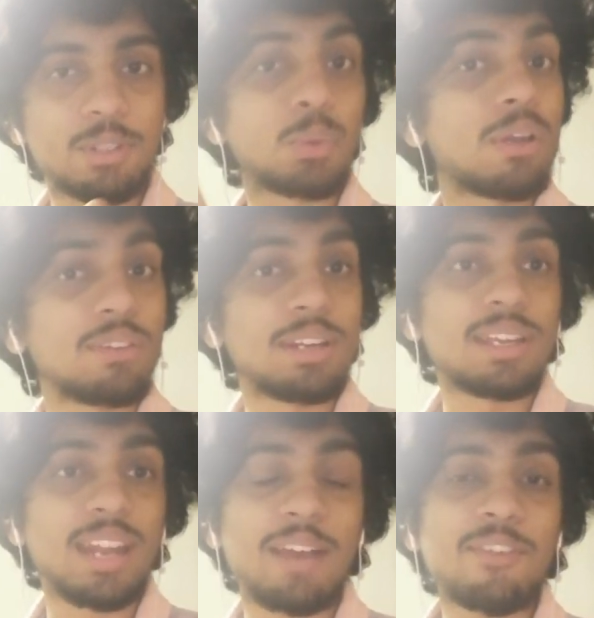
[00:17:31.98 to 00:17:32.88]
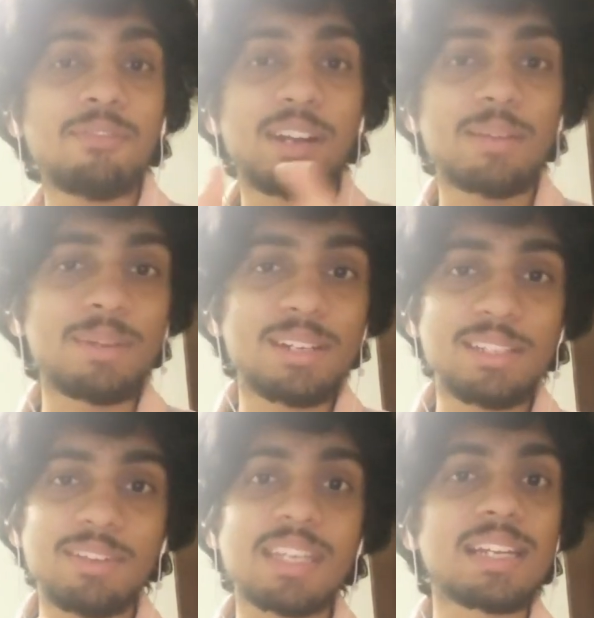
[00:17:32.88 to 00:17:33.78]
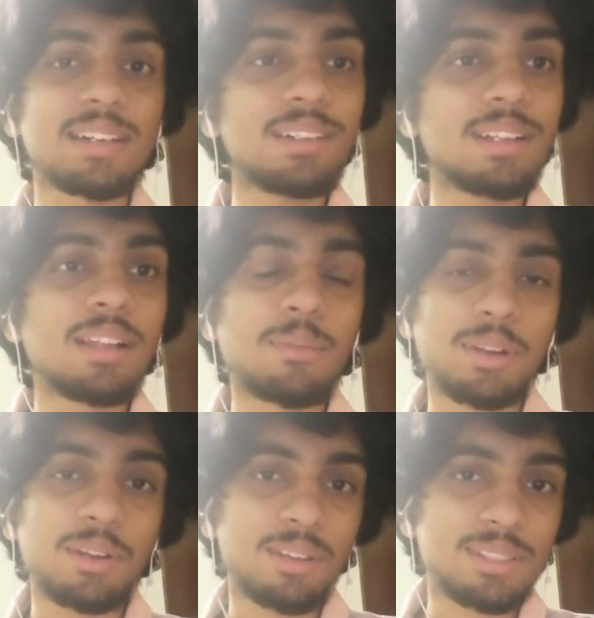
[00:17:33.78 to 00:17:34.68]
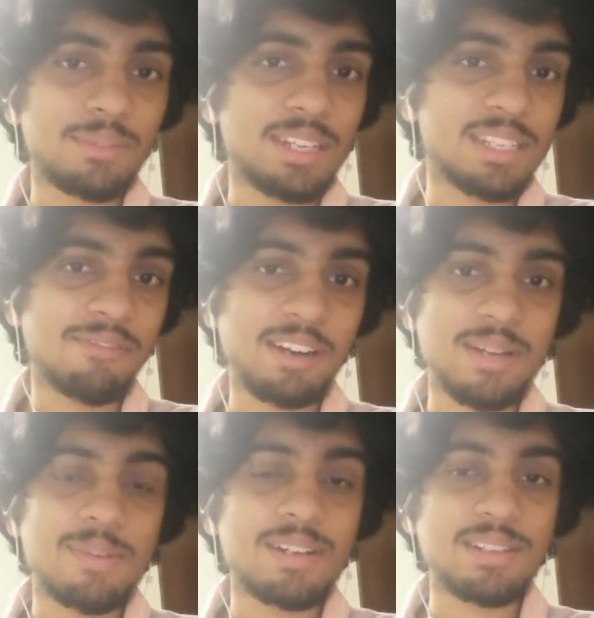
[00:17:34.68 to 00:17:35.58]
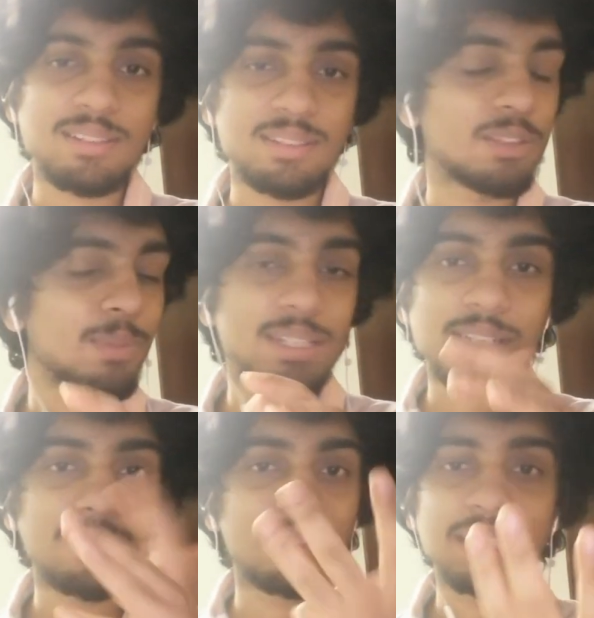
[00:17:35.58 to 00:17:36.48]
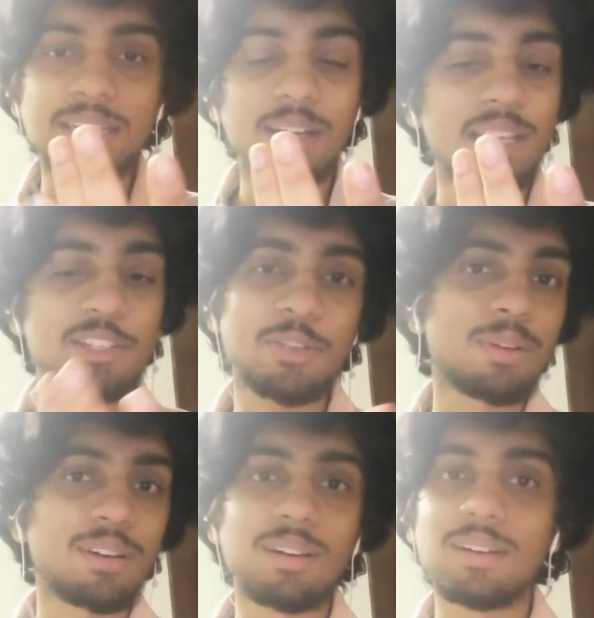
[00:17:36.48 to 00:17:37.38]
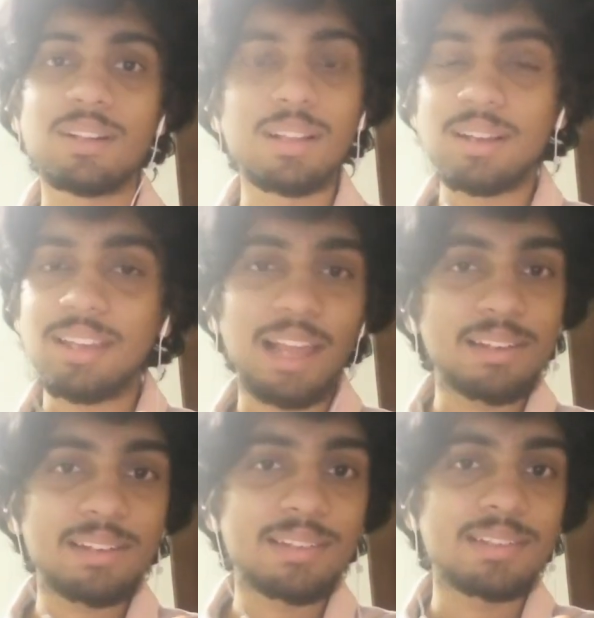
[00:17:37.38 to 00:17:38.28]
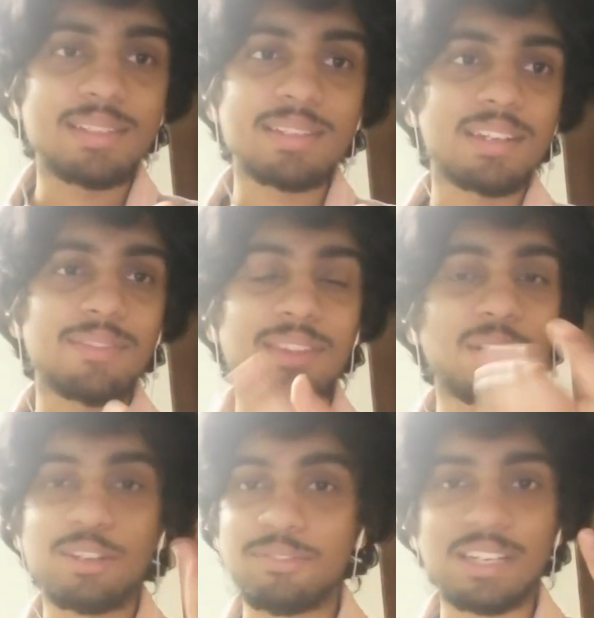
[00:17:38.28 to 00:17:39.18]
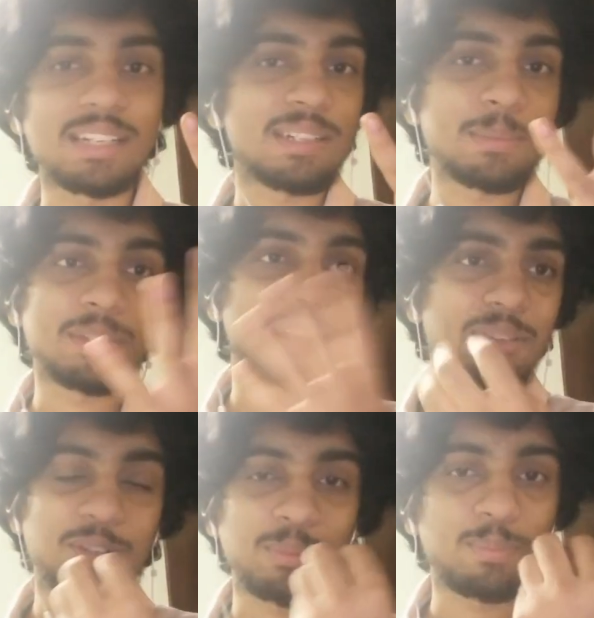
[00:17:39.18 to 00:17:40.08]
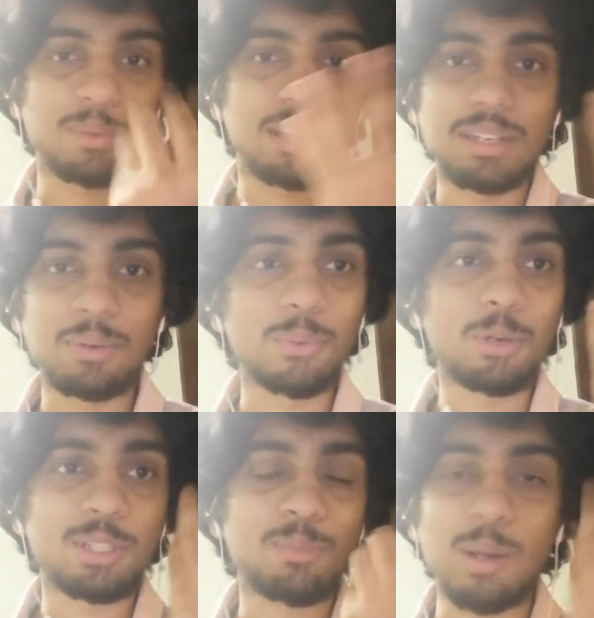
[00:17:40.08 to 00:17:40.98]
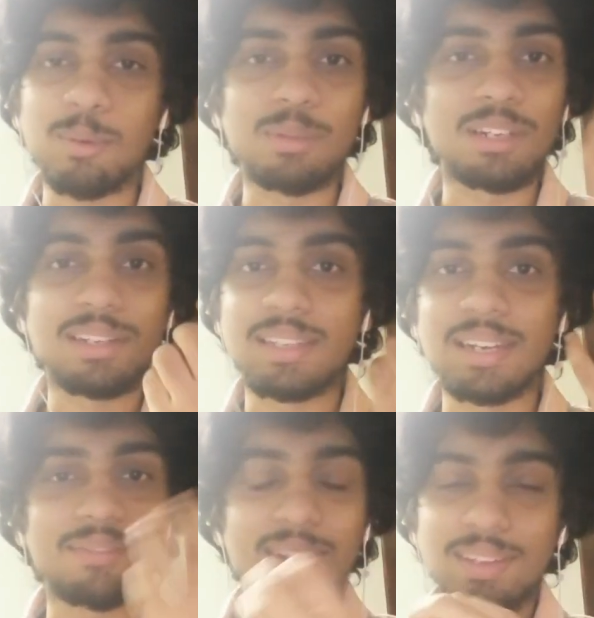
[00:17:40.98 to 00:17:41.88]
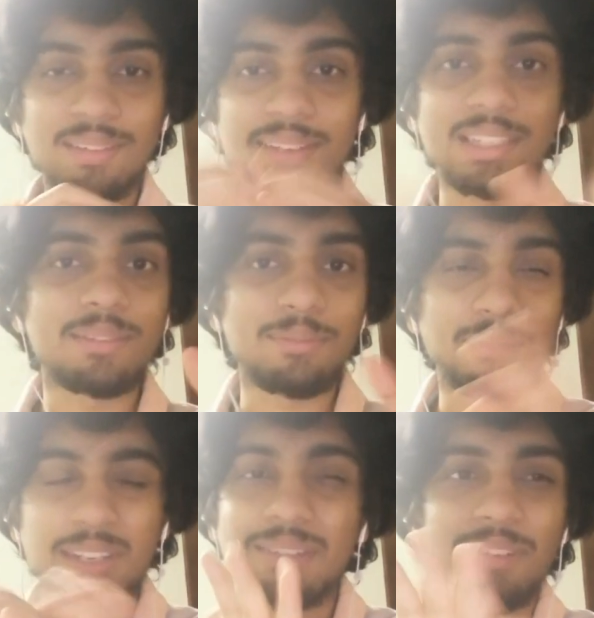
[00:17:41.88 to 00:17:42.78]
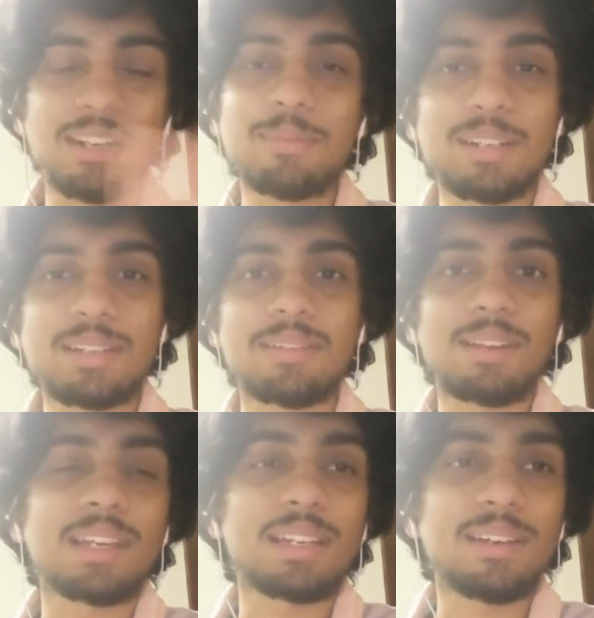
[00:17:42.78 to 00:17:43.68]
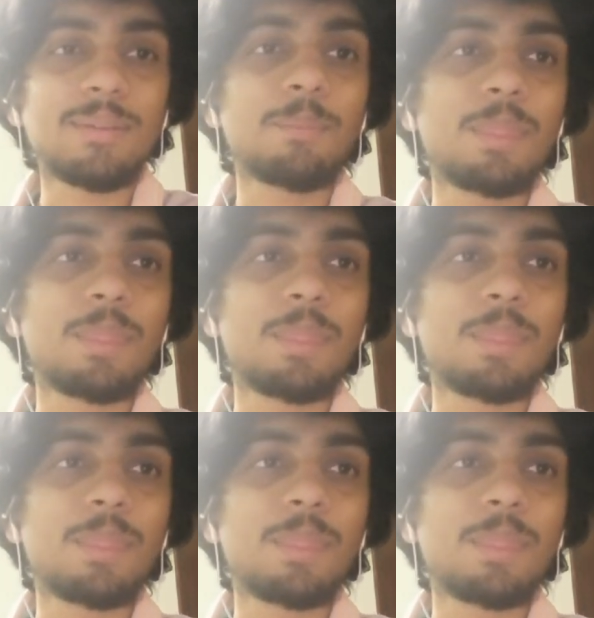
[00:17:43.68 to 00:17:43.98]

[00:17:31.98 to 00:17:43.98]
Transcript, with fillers: to every day and have your fundamentals very clear. When I toss, when I say fundamentals, you must have linear algebra, calculus, and everything on your fingertips. Like you should really know what's probability and everything. Really, really fundamental, really clear.